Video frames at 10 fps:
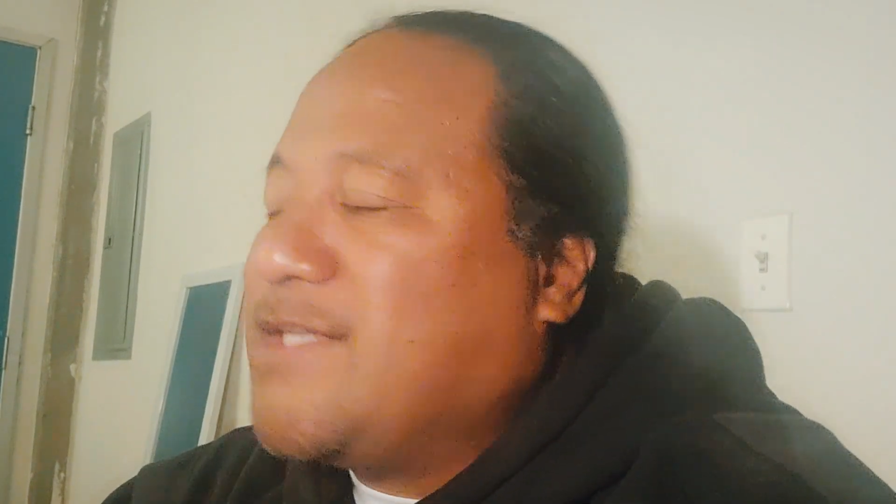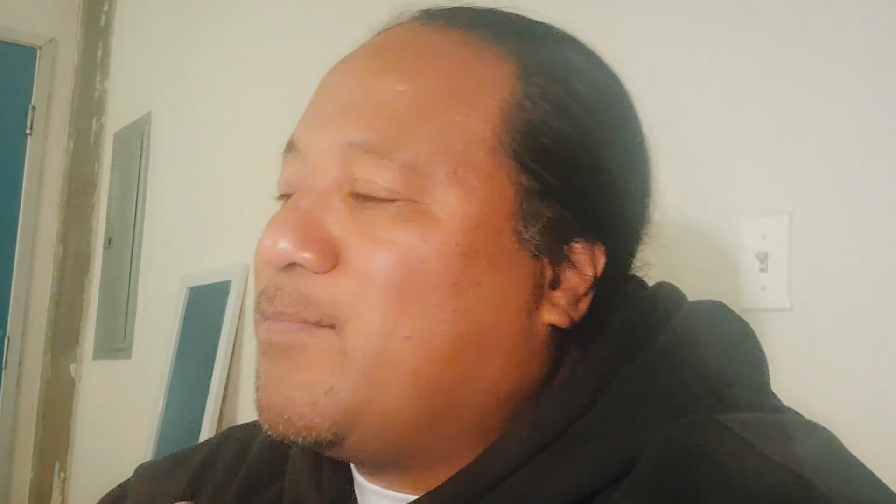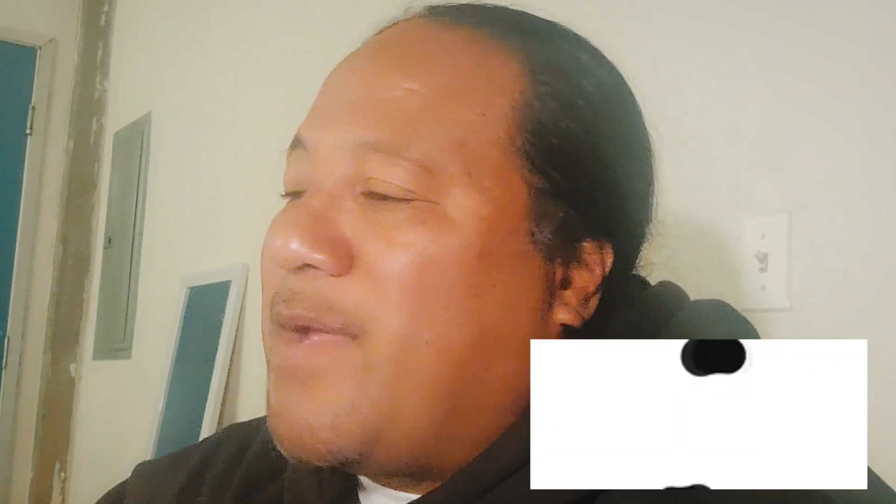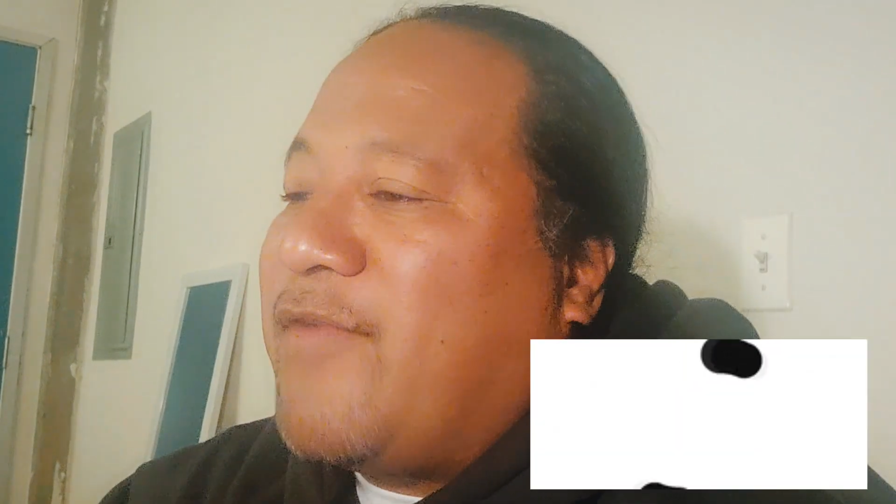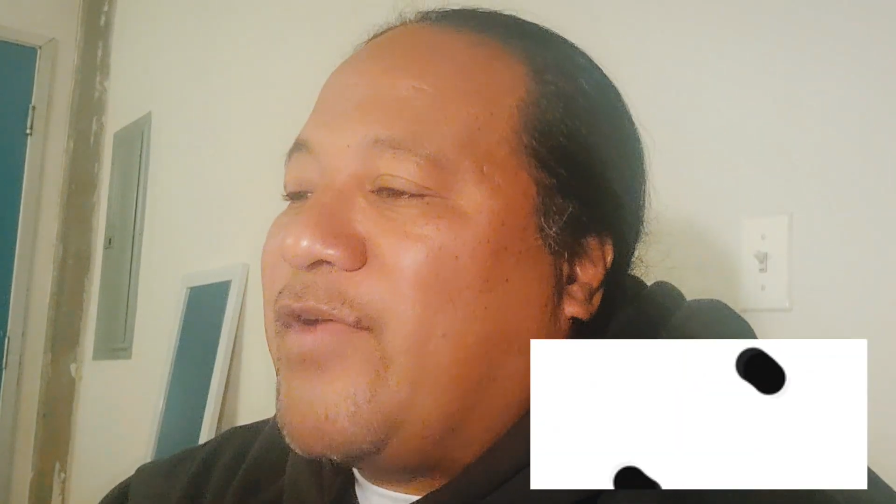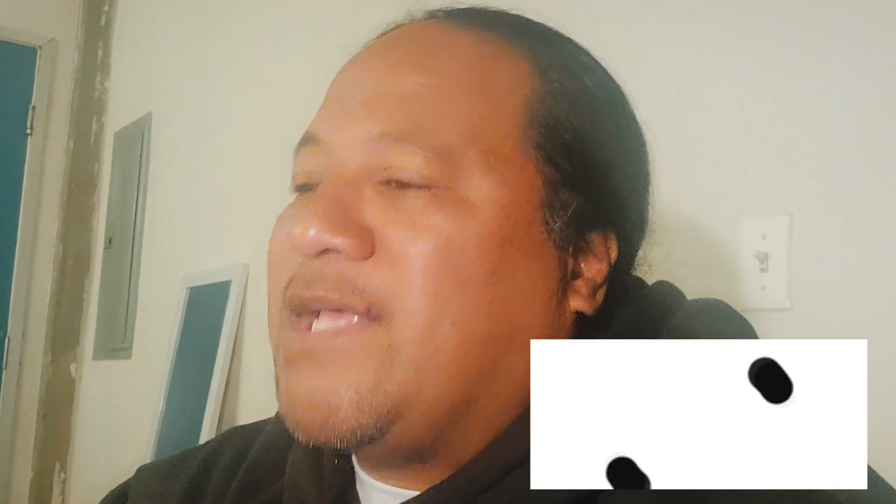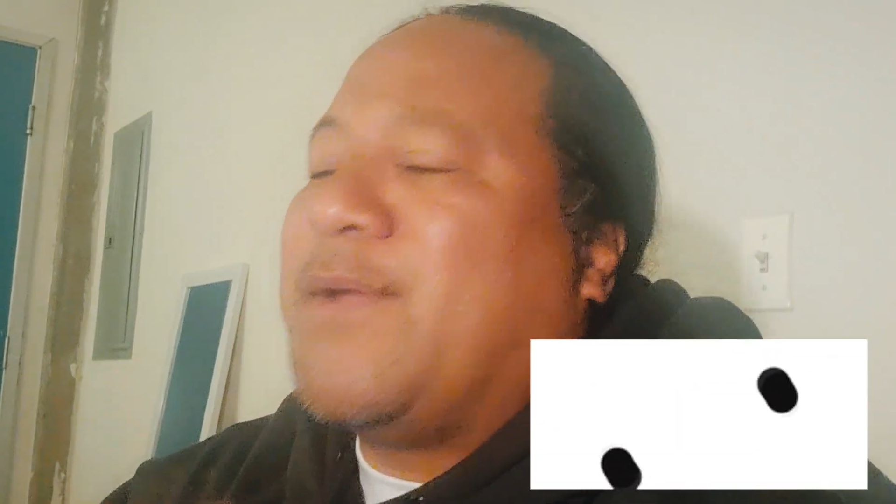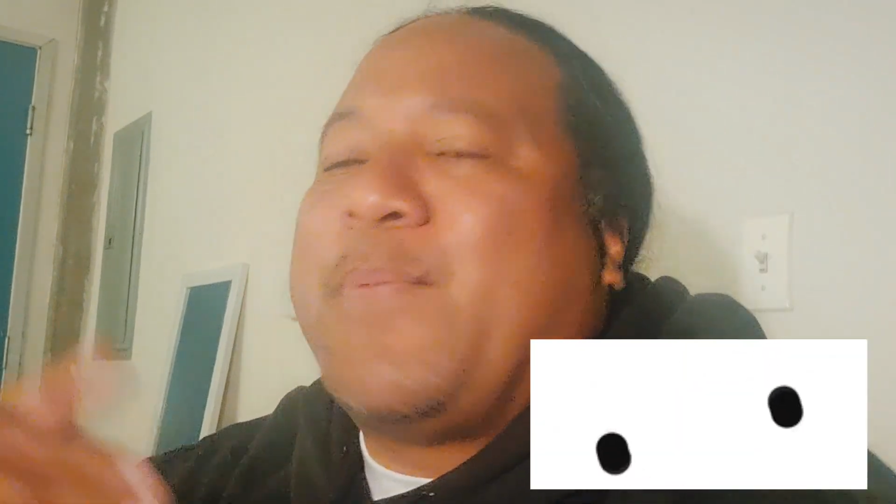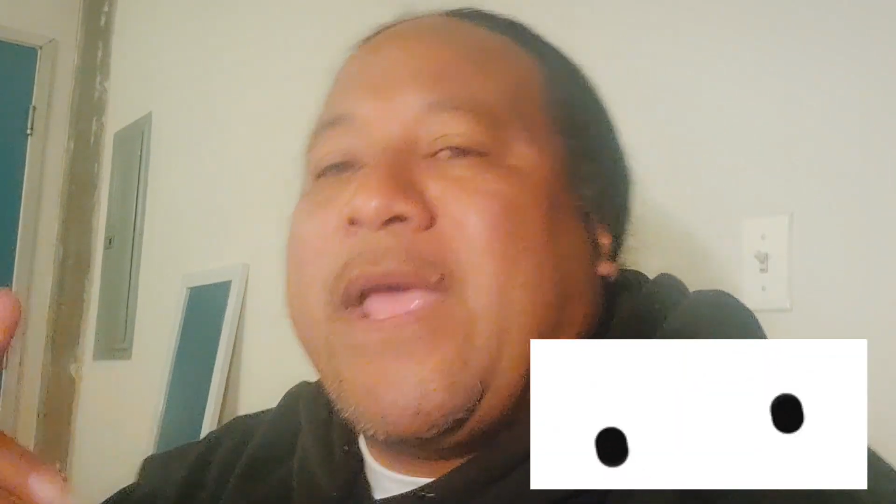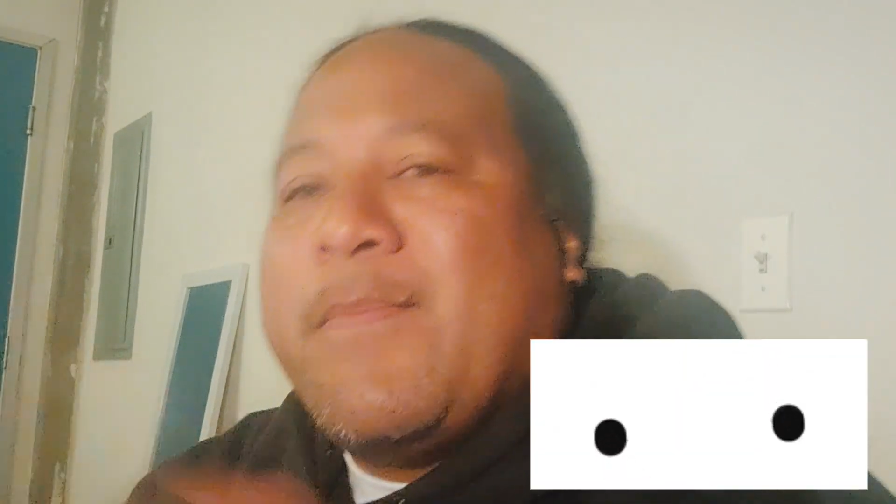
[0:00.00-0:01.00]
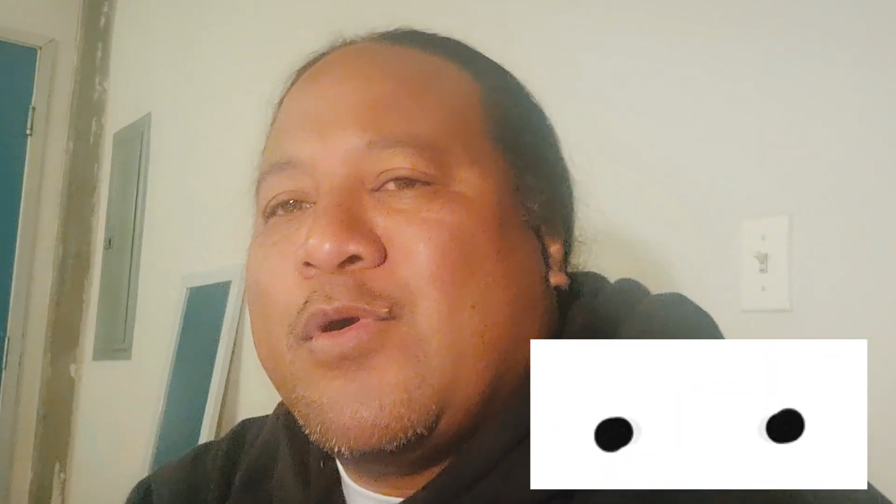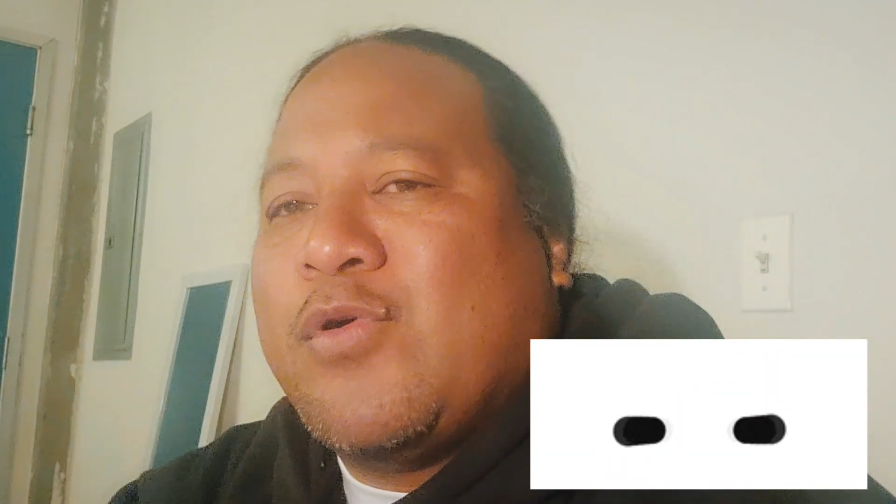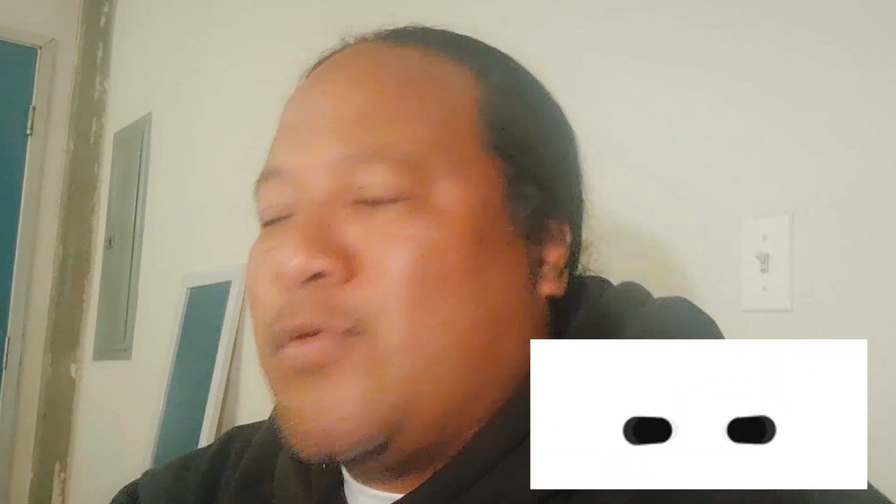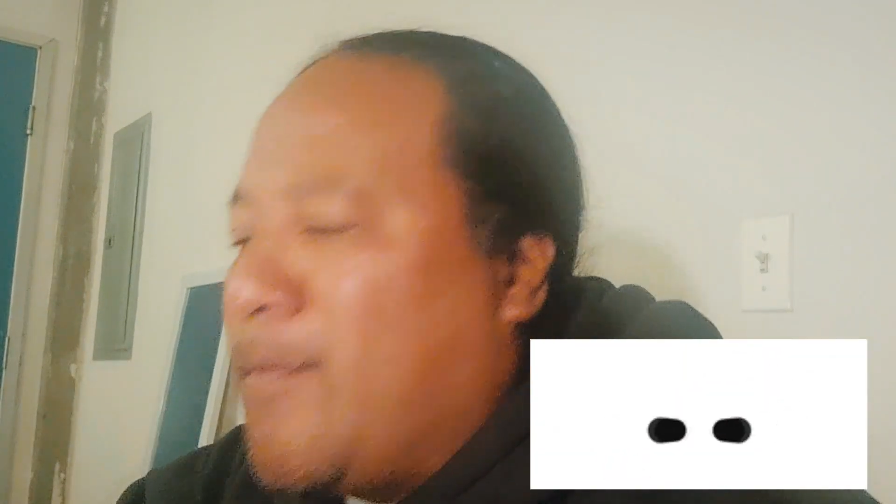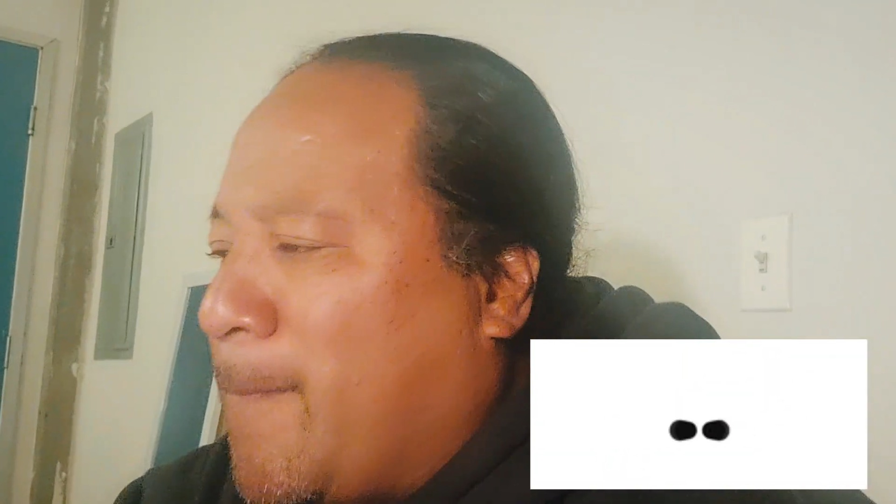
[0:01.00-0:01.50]
Matter of fact, get a pit
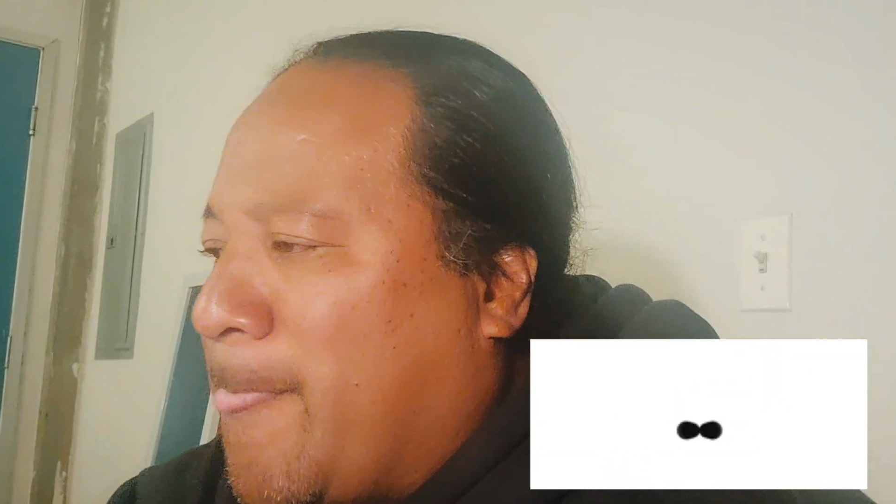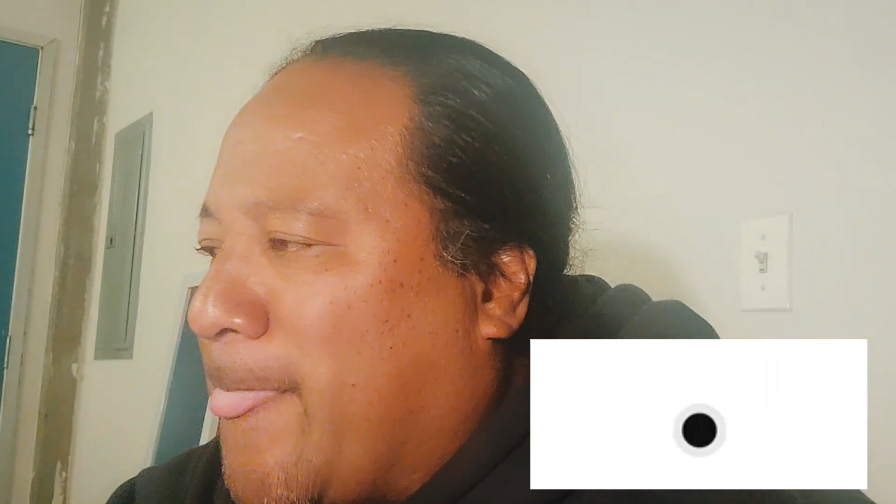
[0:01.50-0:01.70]
bull.